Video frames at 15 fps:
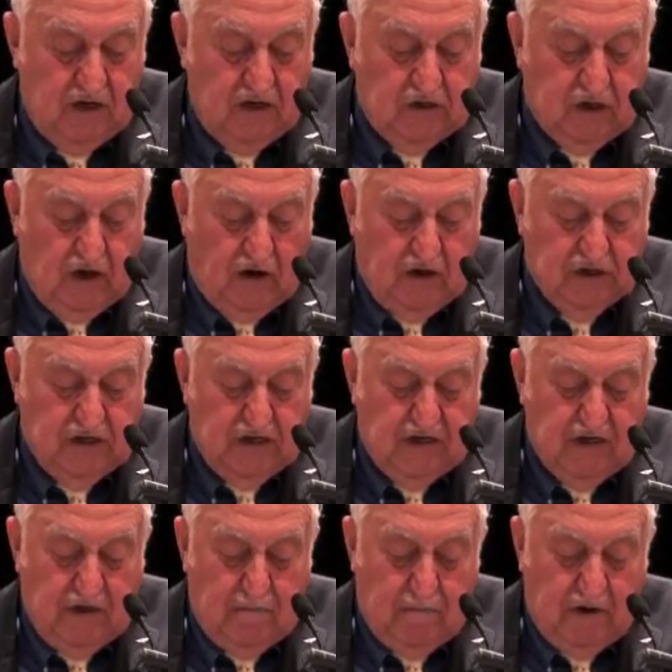charge
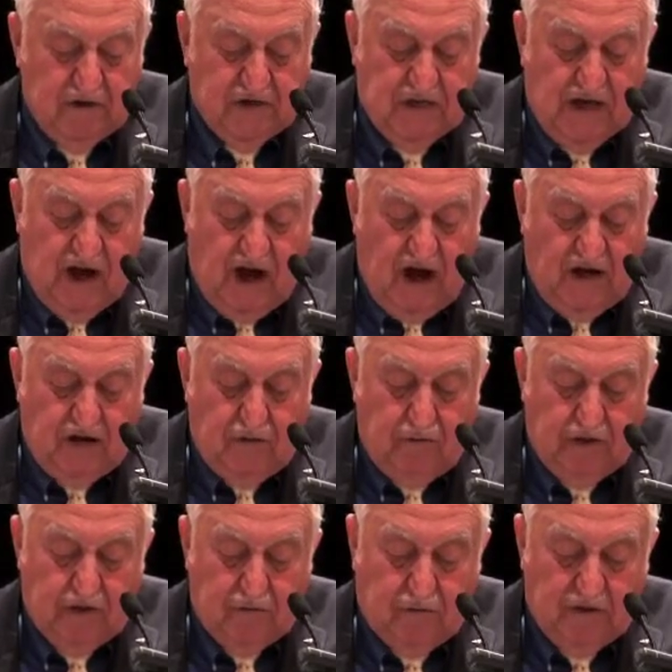into the
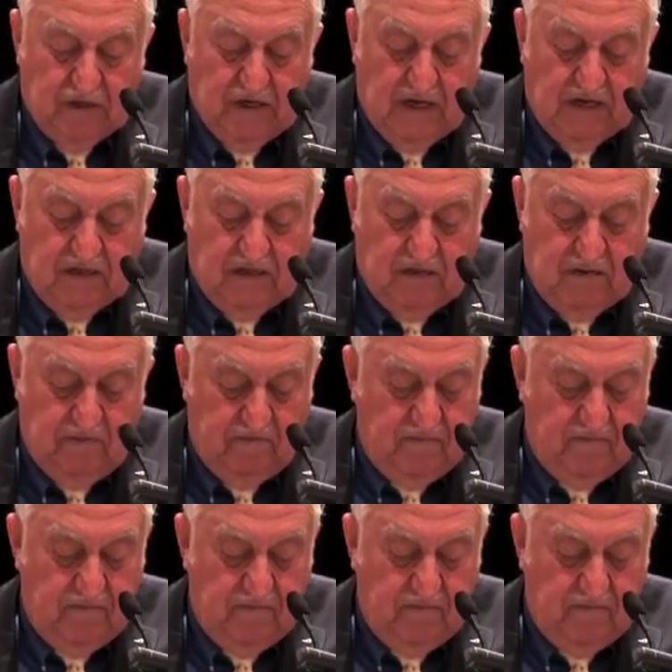multi-hundreds percent.